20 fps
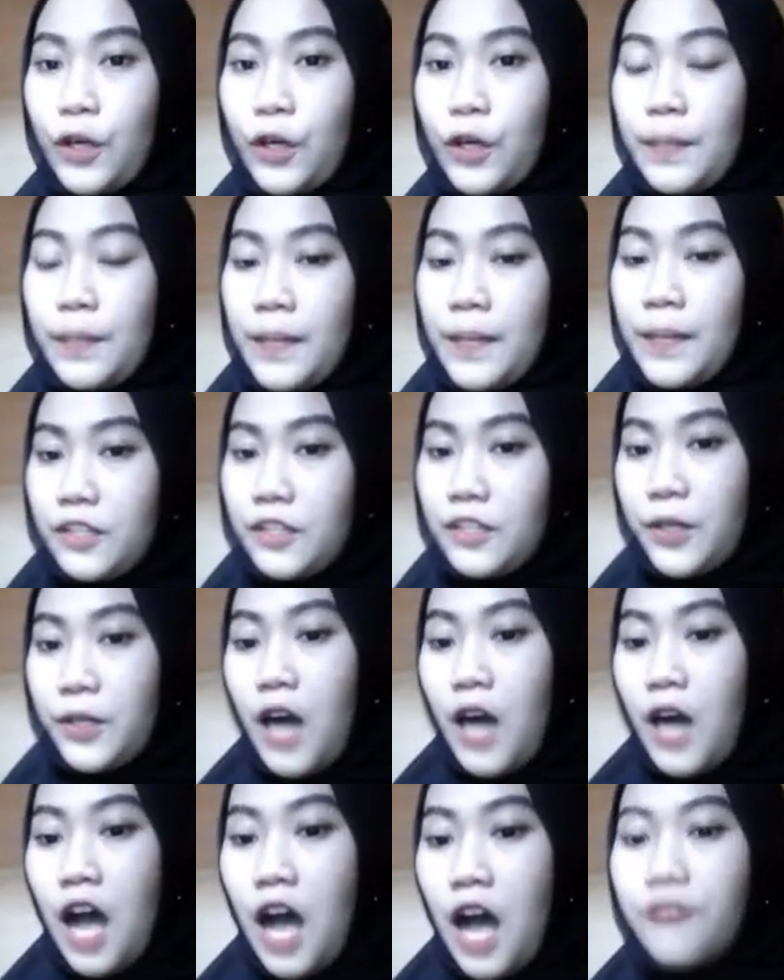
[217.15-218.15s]
picture
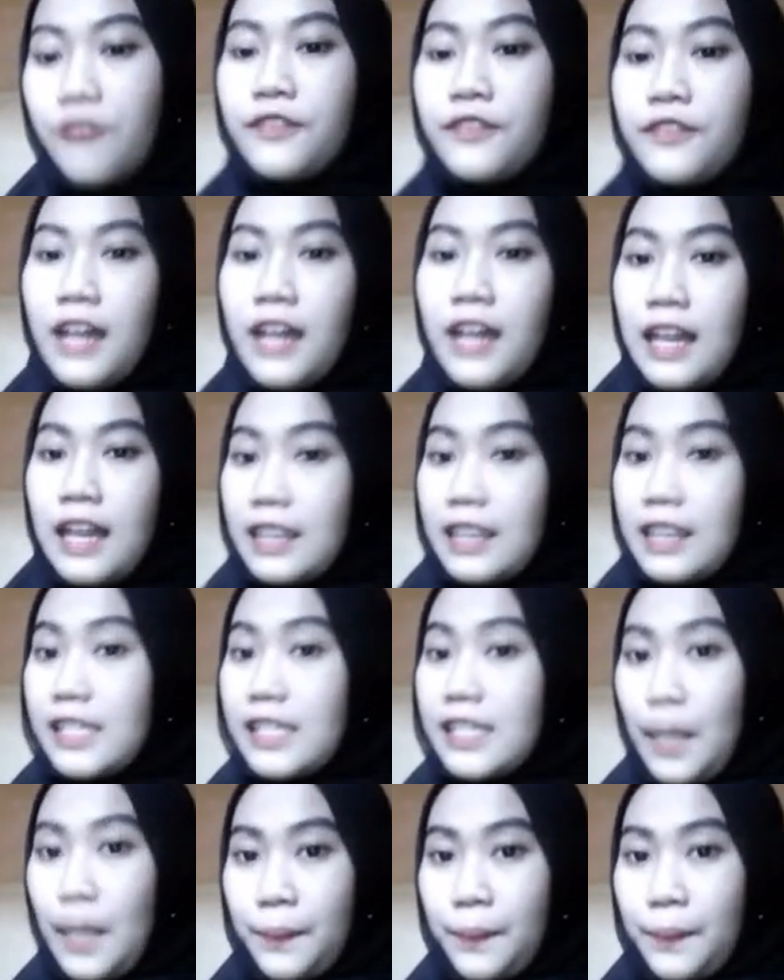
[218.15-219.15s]
of the
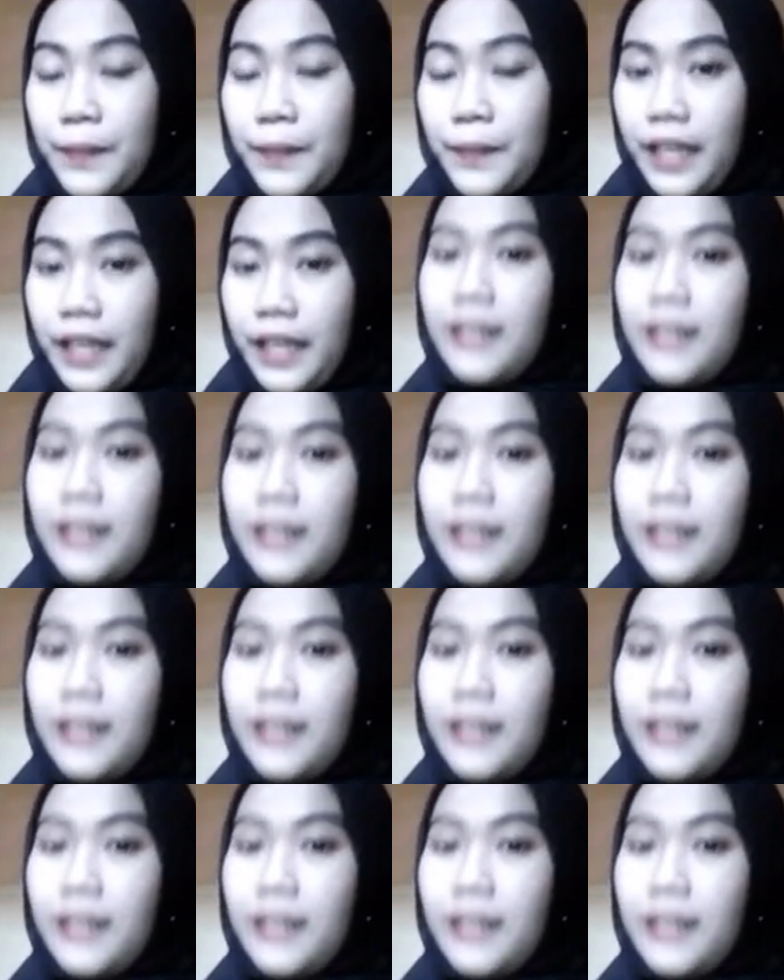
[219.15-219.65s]
sampling.